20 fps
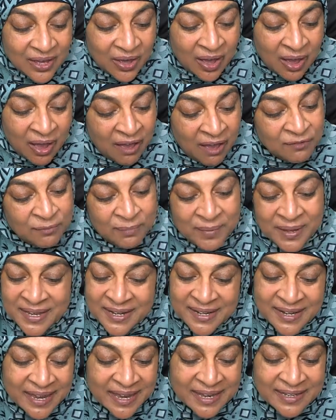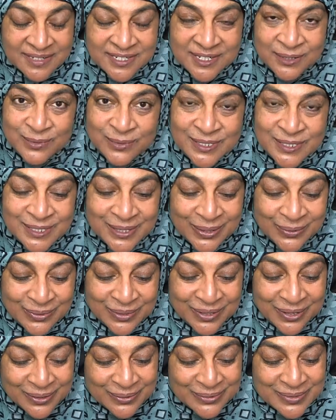Off by a day. She was so
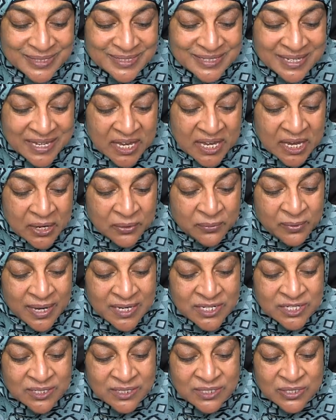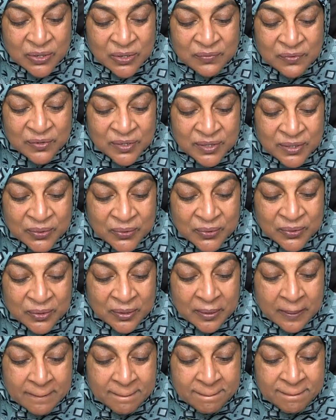close. Rachel's over in the
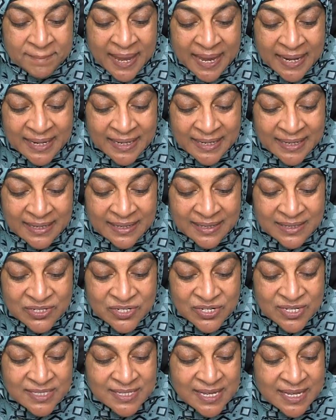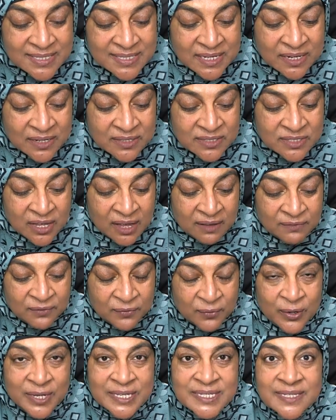corner. Benny, she says in a soft
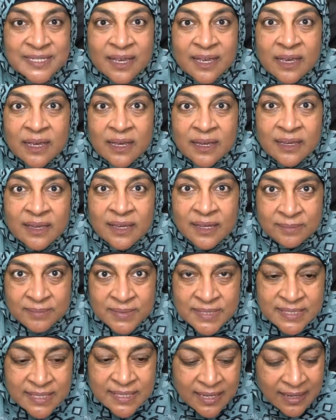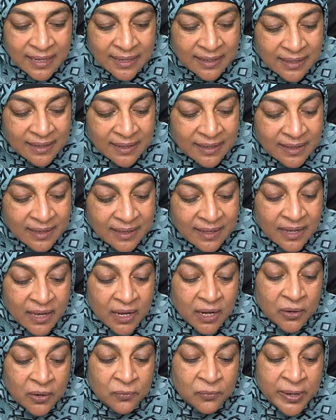voice, come see.
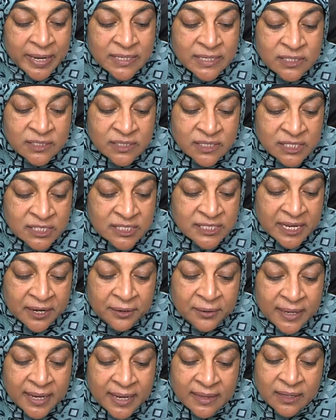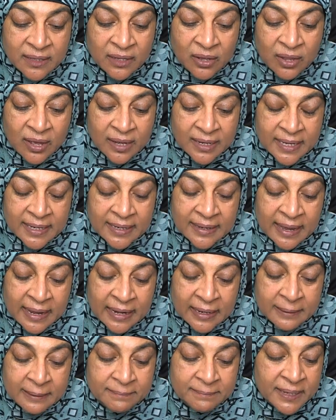Rachel's staring at the locket
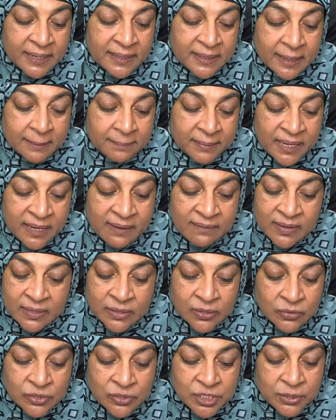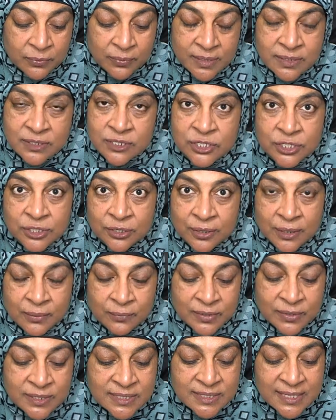Natalie picked up, even though she wasn't sure
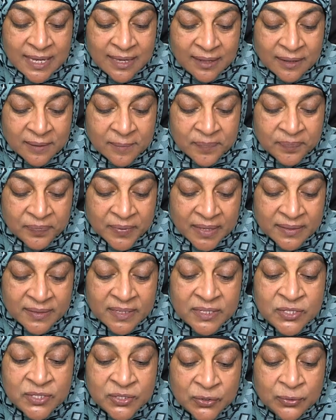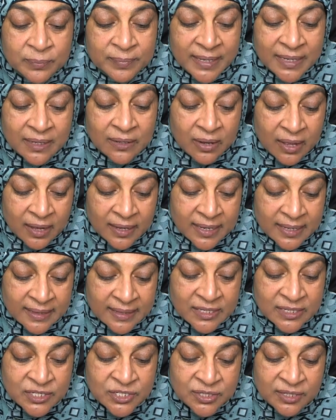it would sell. The too big locket
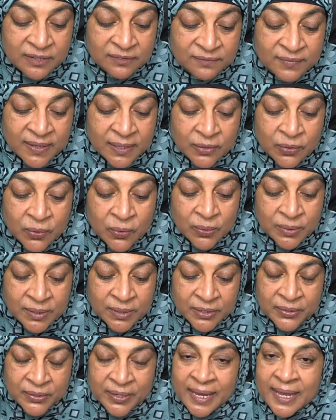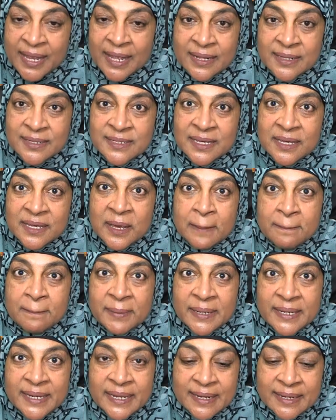that should have felt cold in her hand,
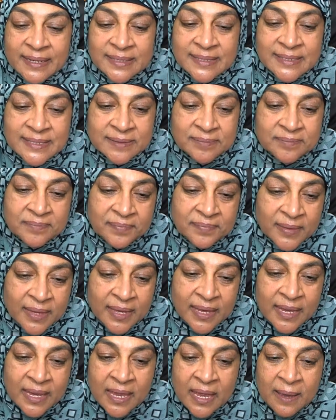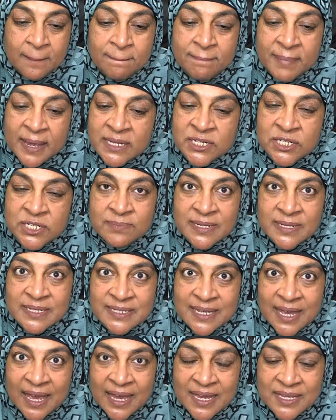but didn't.
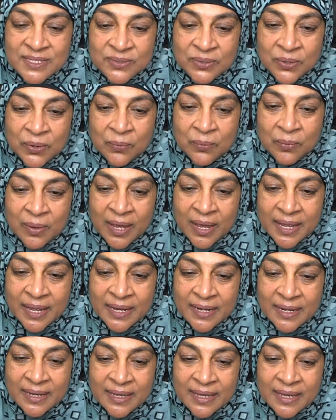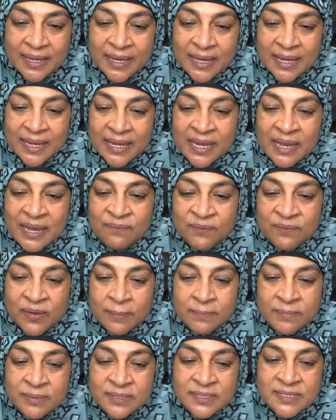Benjamin's eyes grow wide. He
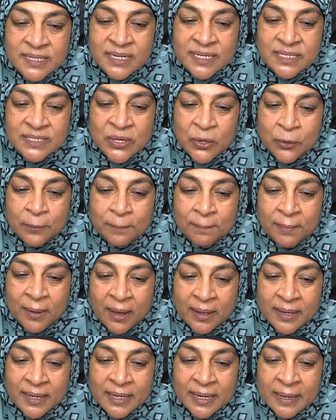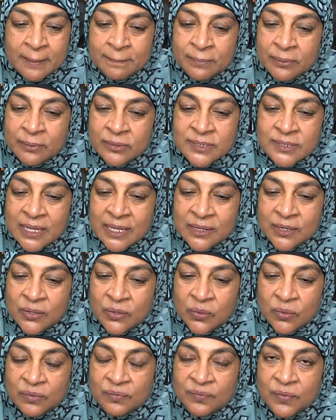fumbles in his coat pocket and pulls out an
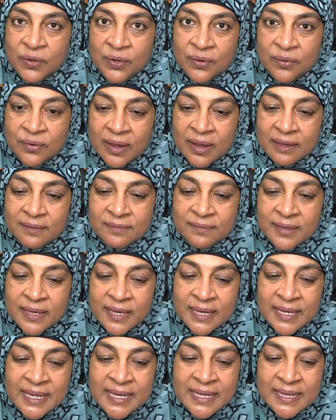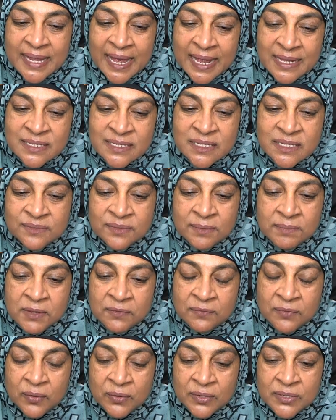old photograph. He glances from the
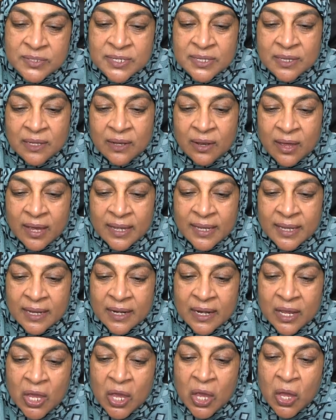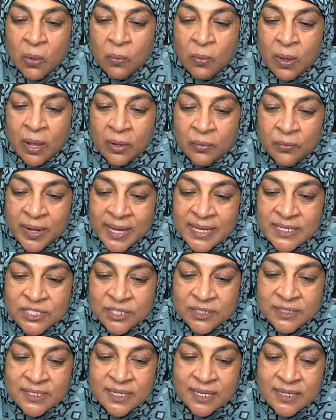photo to the locket, while
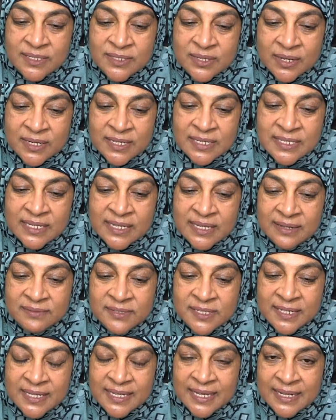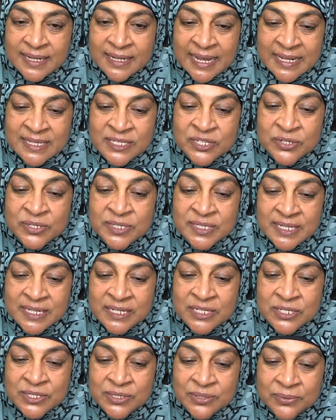Rachel tugs on his sleeve till he lets her
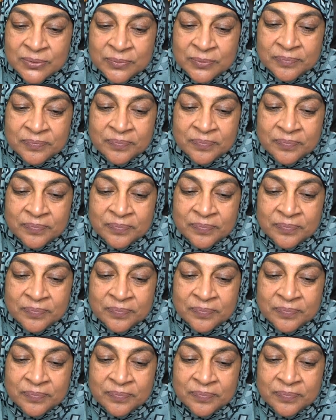see too.